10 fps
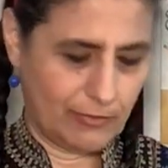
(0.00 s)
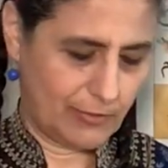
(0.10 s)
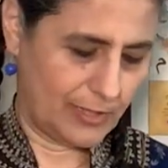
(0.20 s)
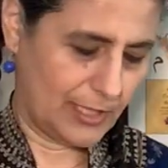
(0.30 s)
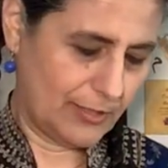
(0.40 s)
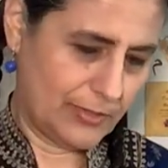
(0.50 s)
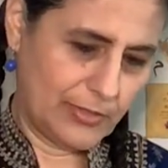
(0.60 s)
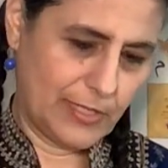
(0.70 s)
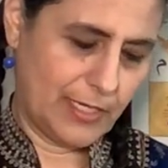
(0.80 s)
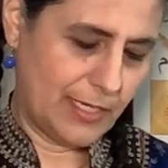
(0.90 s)
go to the other
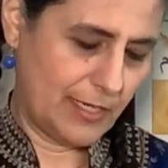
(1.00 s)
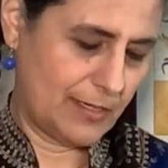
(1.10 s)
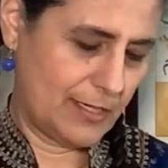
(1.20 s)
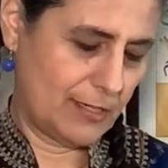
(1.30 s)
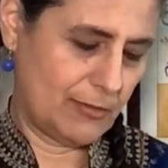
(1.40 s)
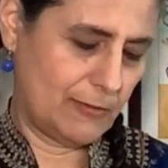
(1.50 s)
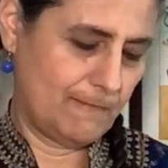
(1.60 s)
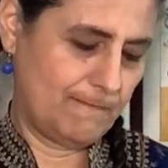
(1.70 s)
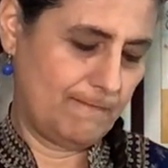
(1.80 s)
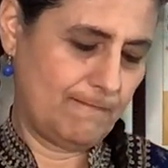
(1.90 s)
side and I
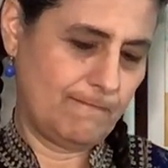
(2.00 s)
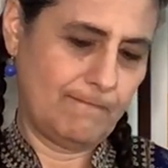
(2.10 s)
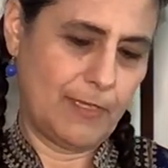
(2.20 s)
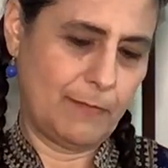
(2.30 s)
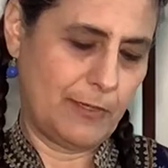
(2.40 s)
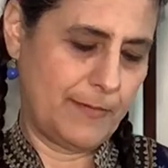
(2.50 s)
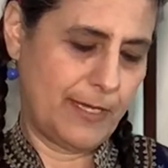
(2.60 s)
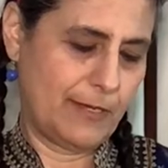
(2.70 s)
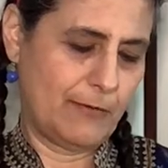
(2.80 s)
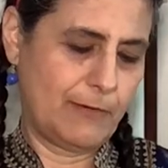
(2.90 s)
go maybe
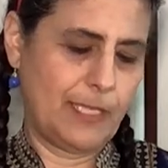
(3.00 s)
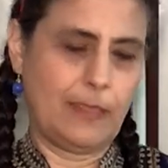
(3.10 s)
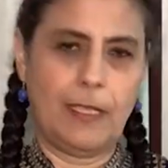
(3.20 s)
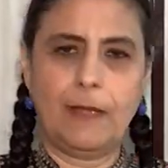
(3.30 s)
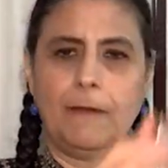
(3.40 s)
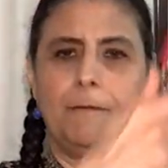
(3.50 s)
about right there.